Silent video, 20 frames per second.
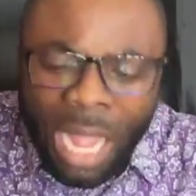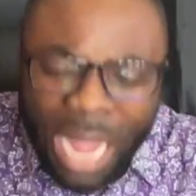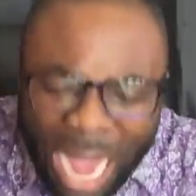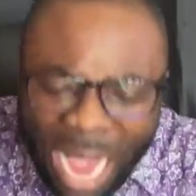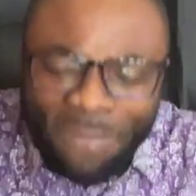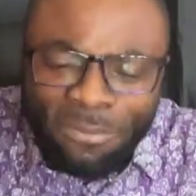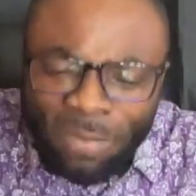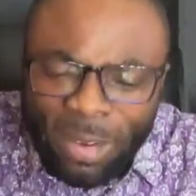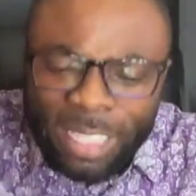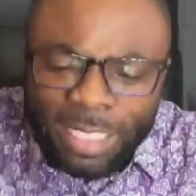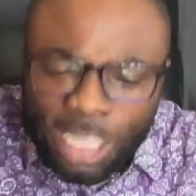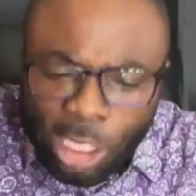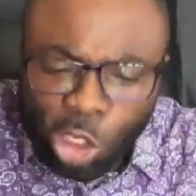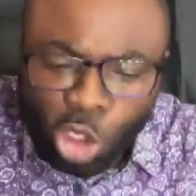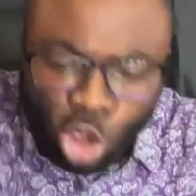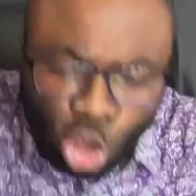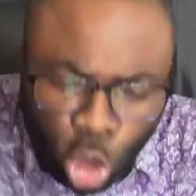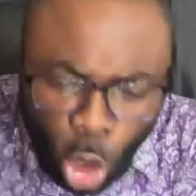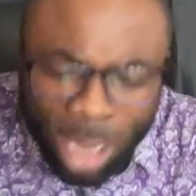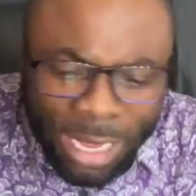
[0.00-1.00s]
Every
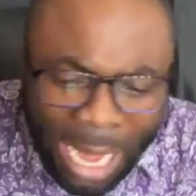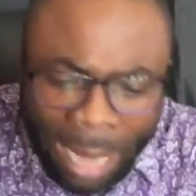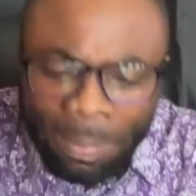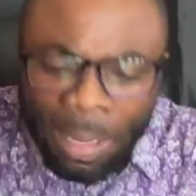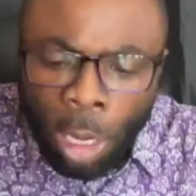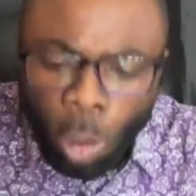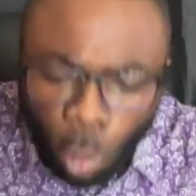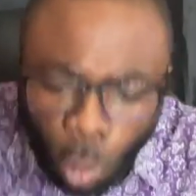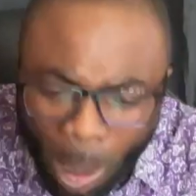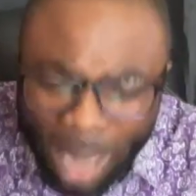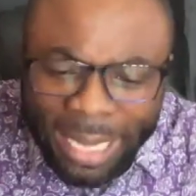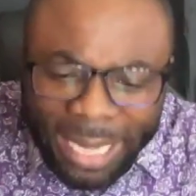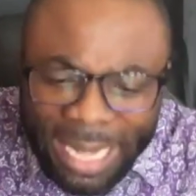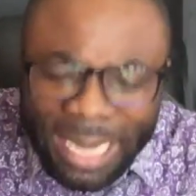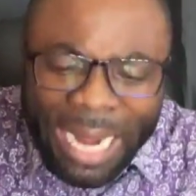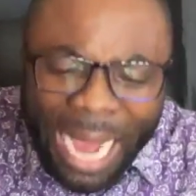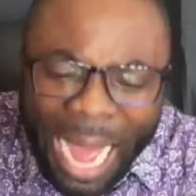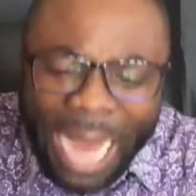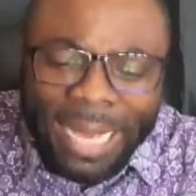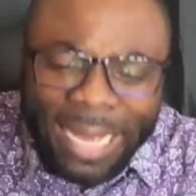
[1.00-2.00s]
destroyer
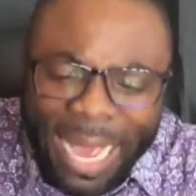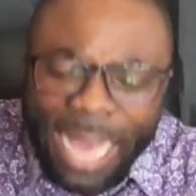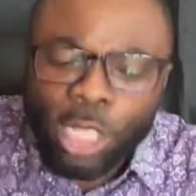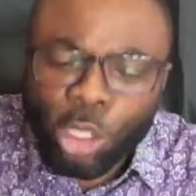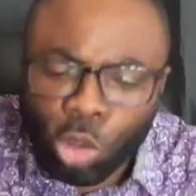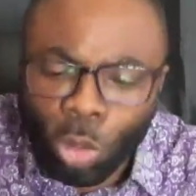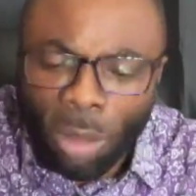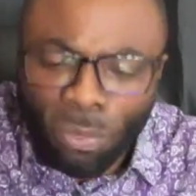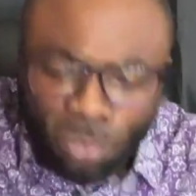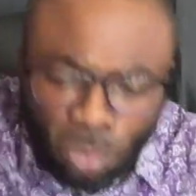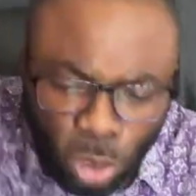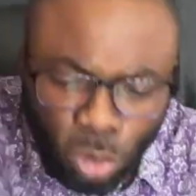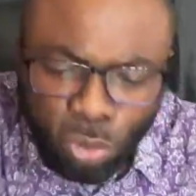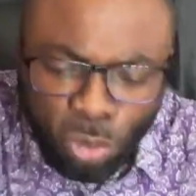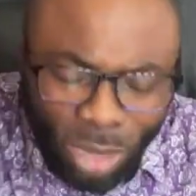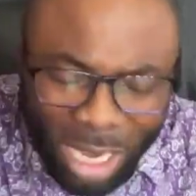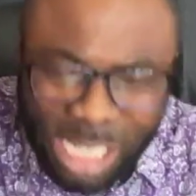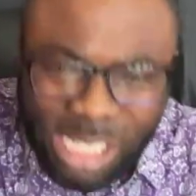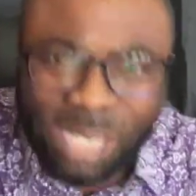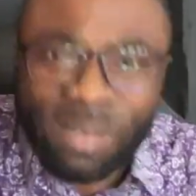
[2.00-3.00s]
working against your
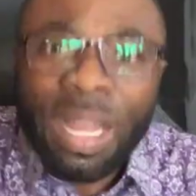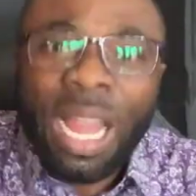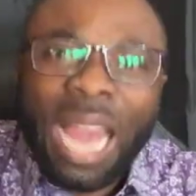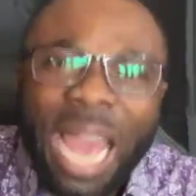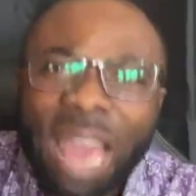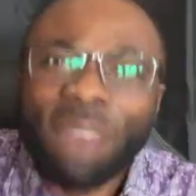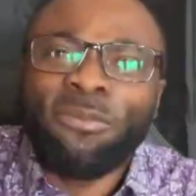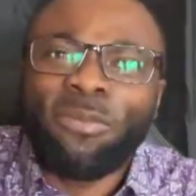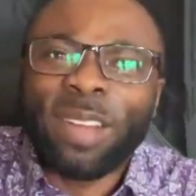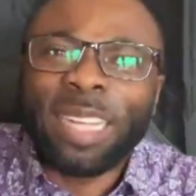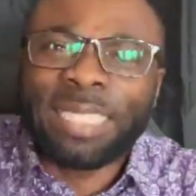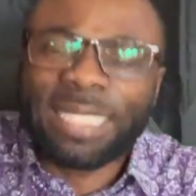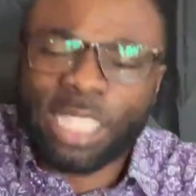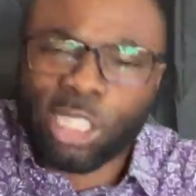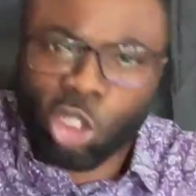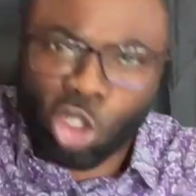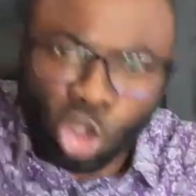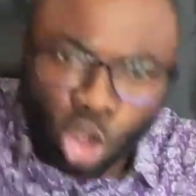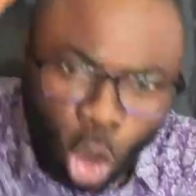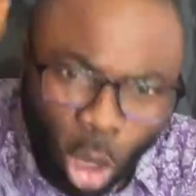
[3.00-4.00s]
fruitfulness, every
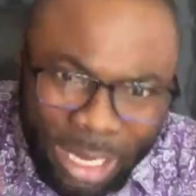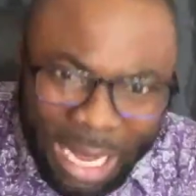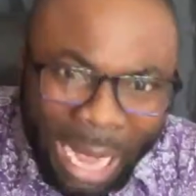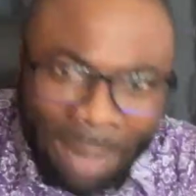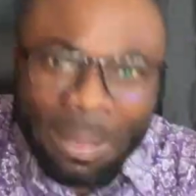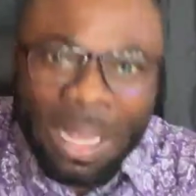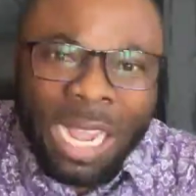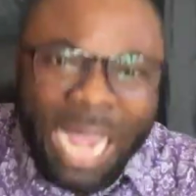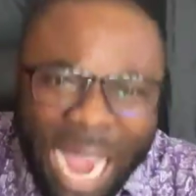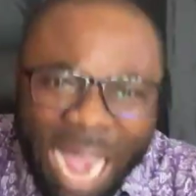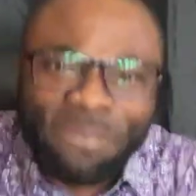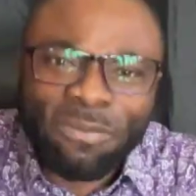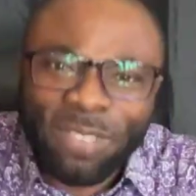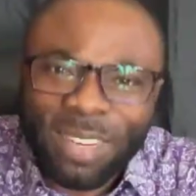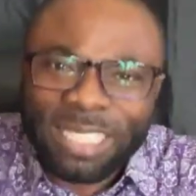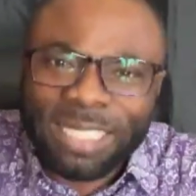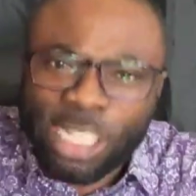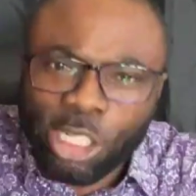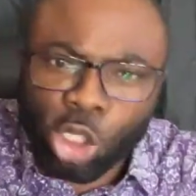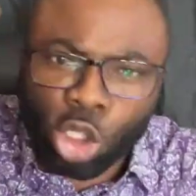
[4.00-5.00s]
destroyer,
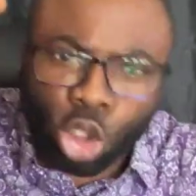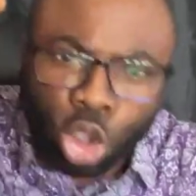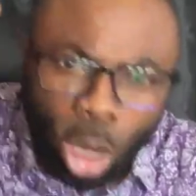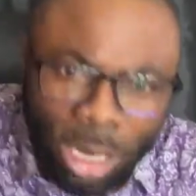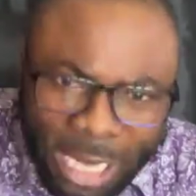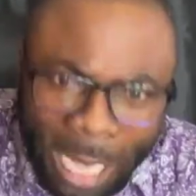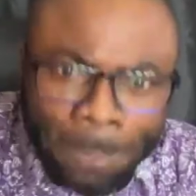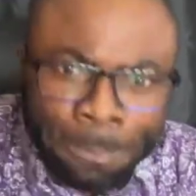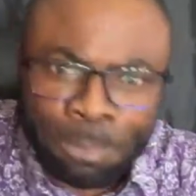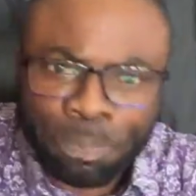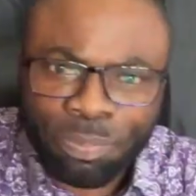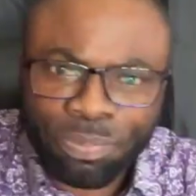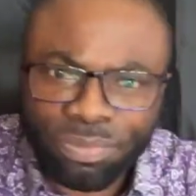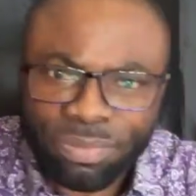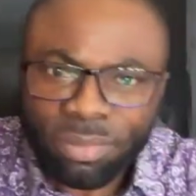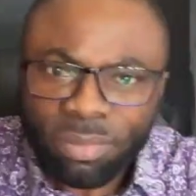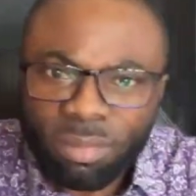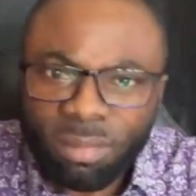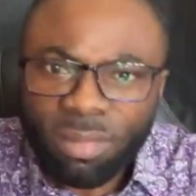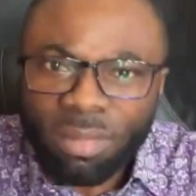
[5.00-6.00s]
every destroyer
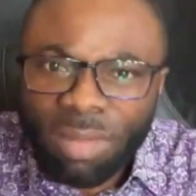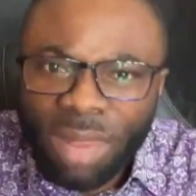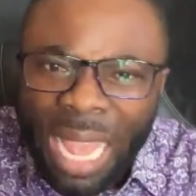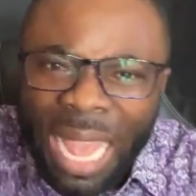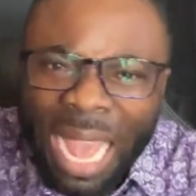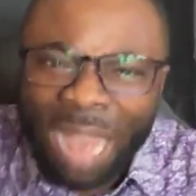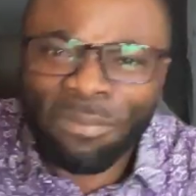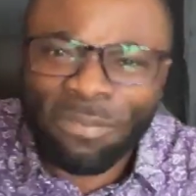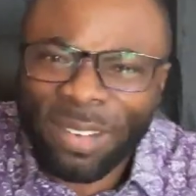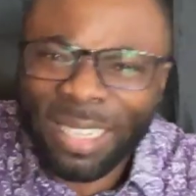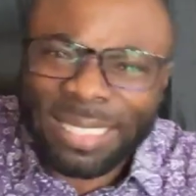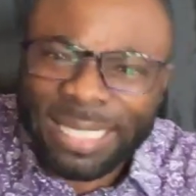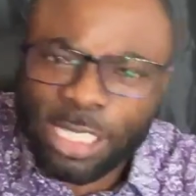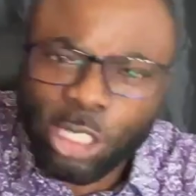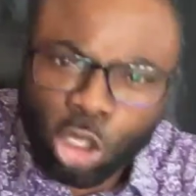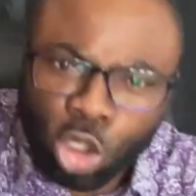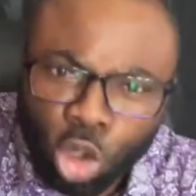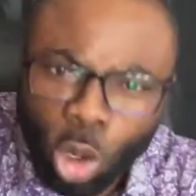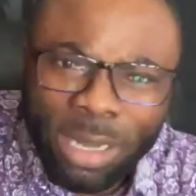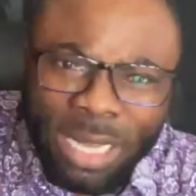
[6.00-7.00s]
every
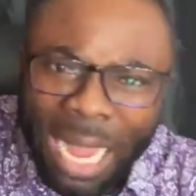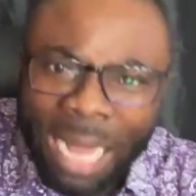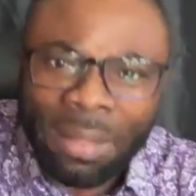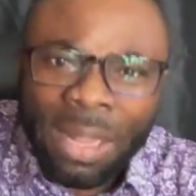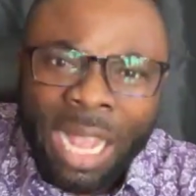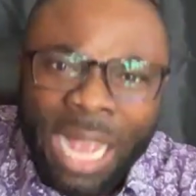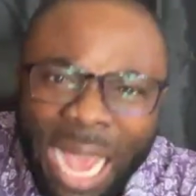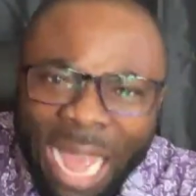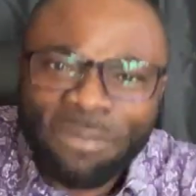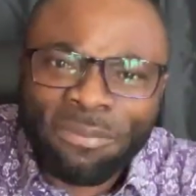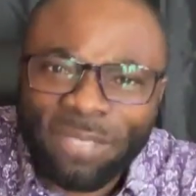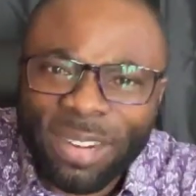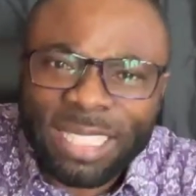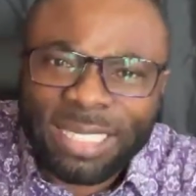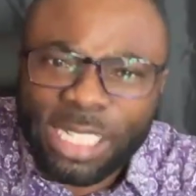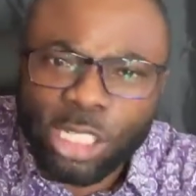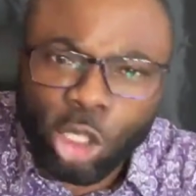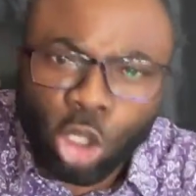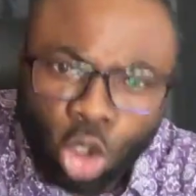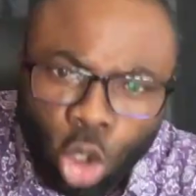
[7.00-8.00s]
destroyer, every
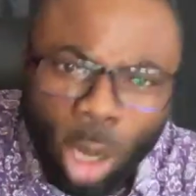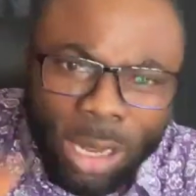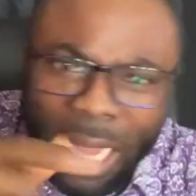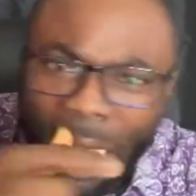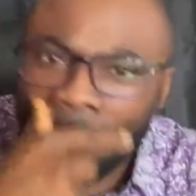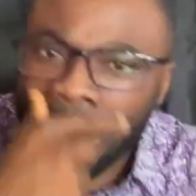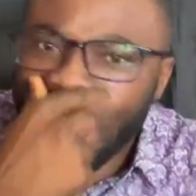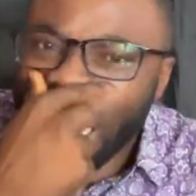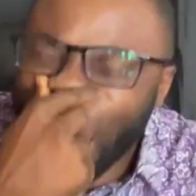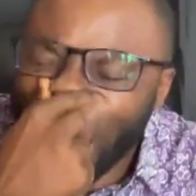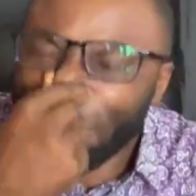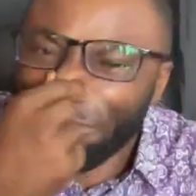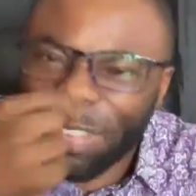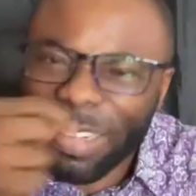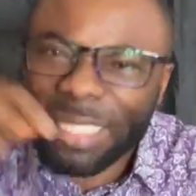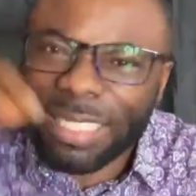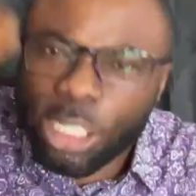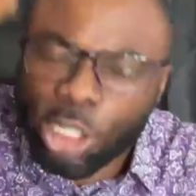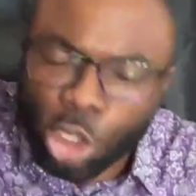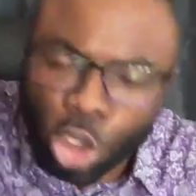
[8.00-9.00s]
destroyer, every
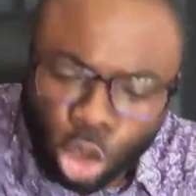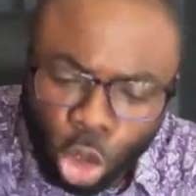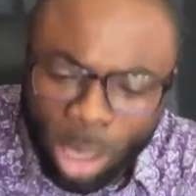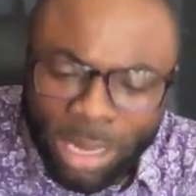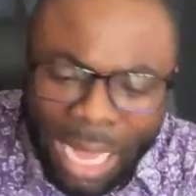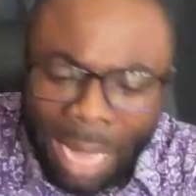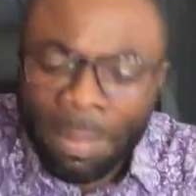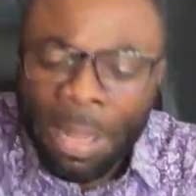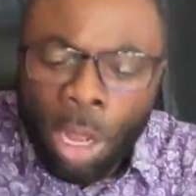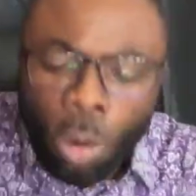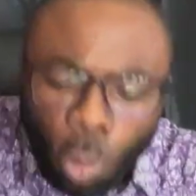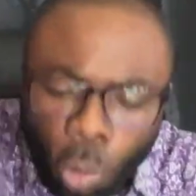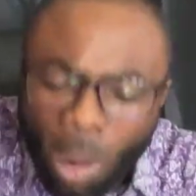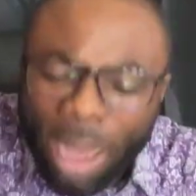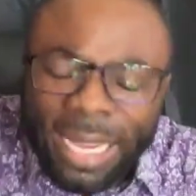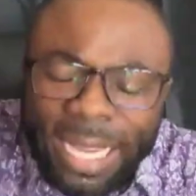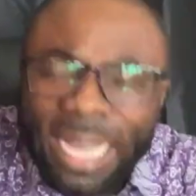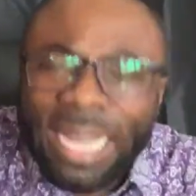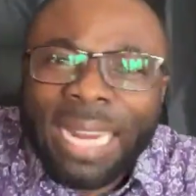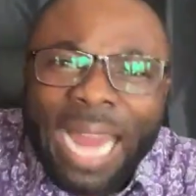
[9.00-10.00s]
destroyer
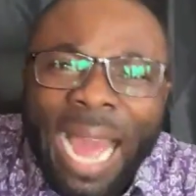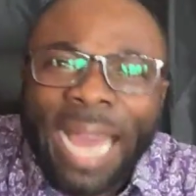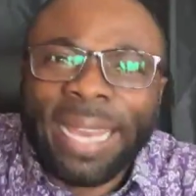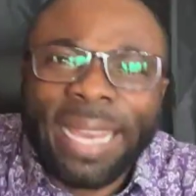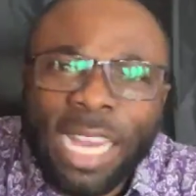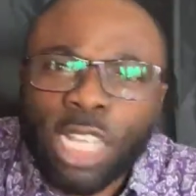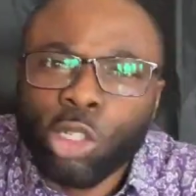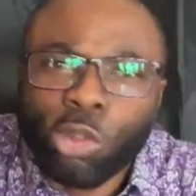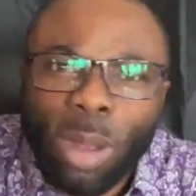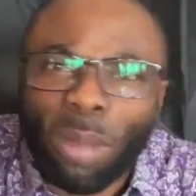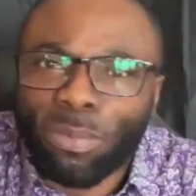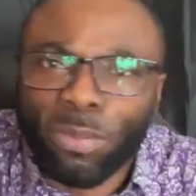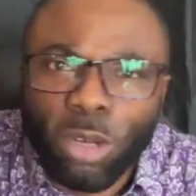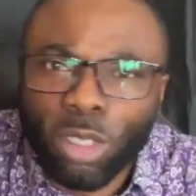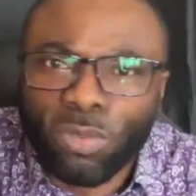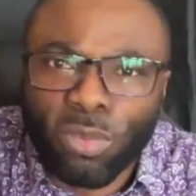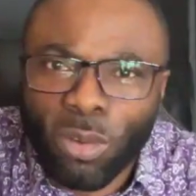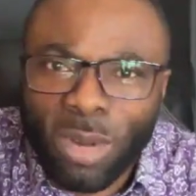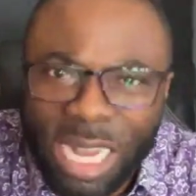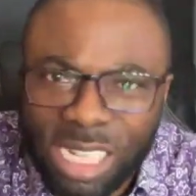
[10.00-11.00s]
working against your
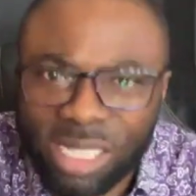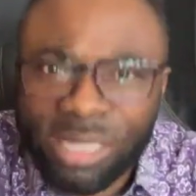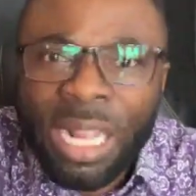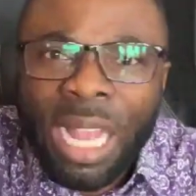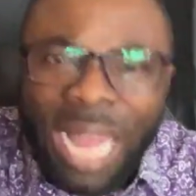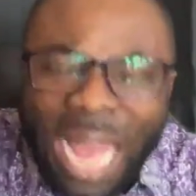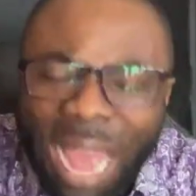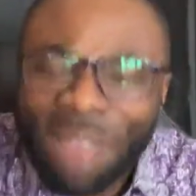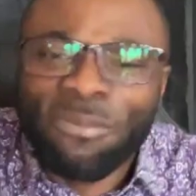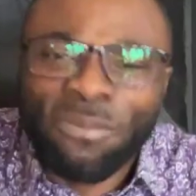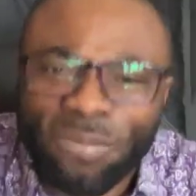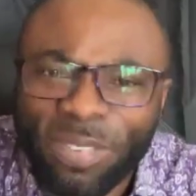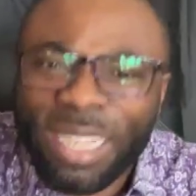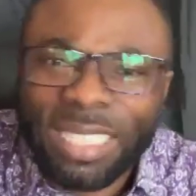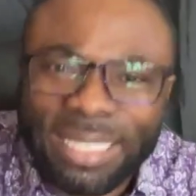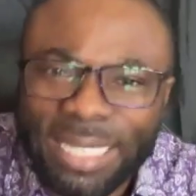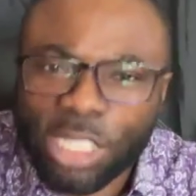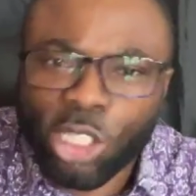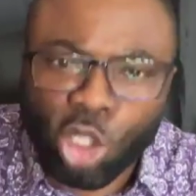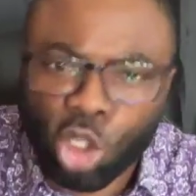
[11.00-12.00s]
fruitfulness,
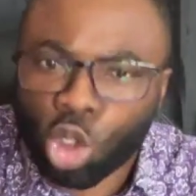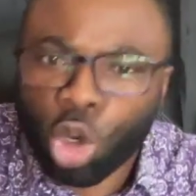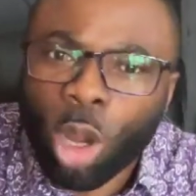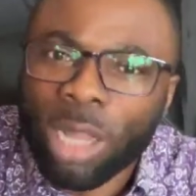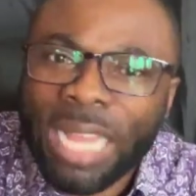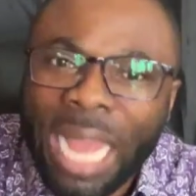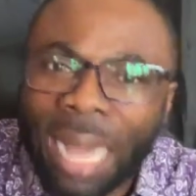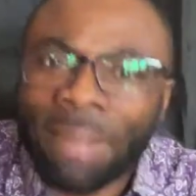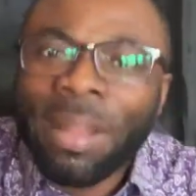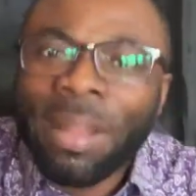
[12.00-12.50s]
every destroyer,